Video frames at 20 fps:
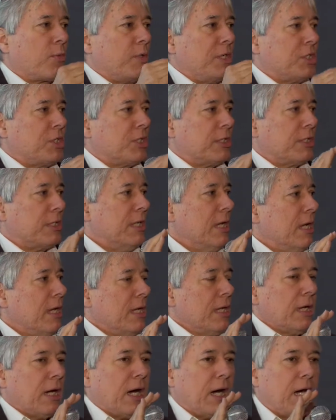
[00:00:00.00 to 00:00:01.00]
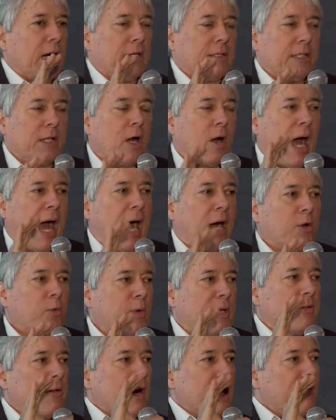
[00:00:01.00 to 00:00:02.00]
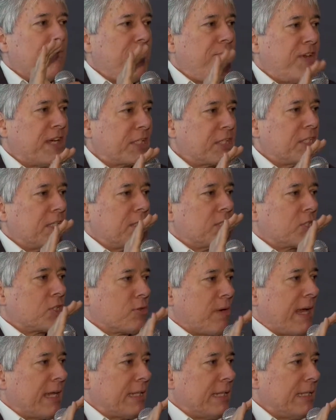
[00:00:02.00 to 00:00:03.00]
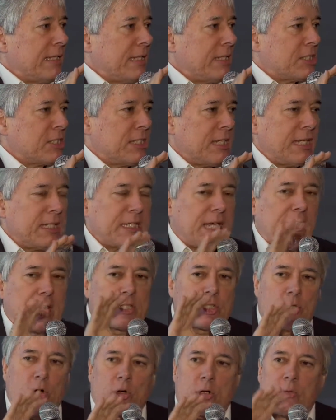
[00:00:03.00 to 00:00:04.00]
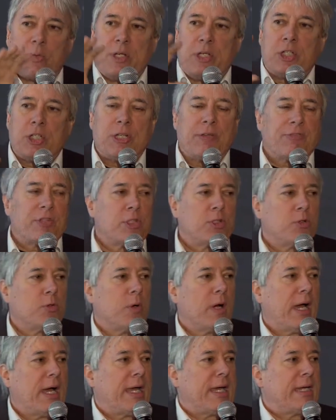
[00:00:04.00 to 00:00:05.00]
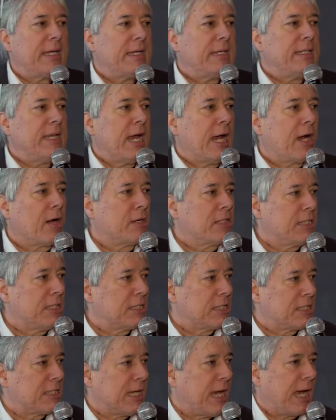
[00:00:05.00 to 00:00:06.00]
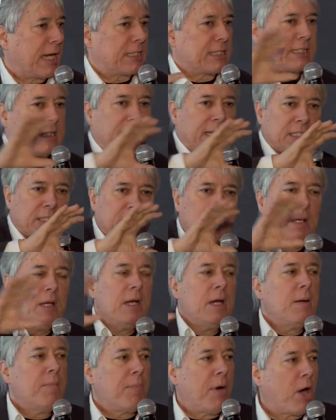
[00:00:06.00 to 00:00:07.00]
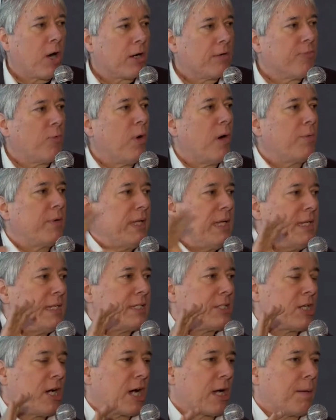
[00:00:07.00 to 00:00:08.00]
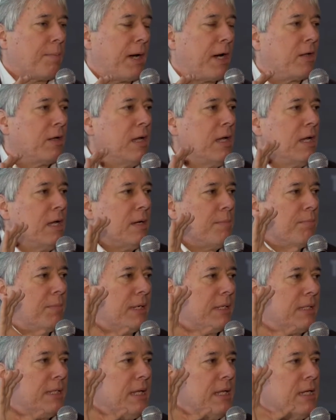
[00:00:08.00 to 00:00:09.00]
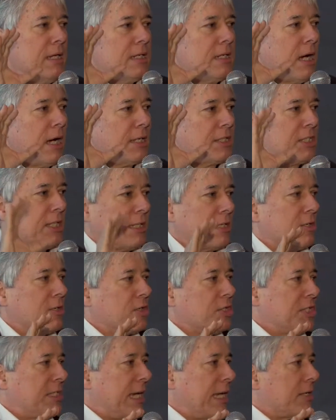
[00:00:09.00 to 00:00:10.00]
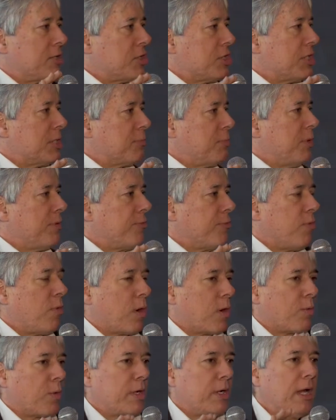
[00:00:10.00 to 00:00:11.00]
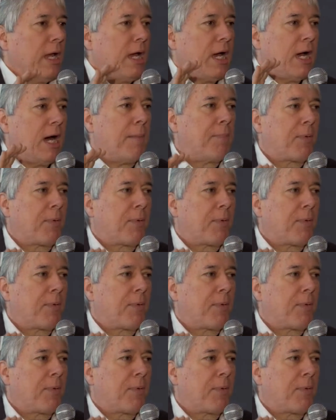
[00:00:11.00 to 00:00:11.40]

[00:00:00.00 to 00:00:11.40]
we should, how do we fix and strengthen the estate tax, or do we shift to an inheritance tax? That's part of what we need to talk about. But Senator Sanders has put forward a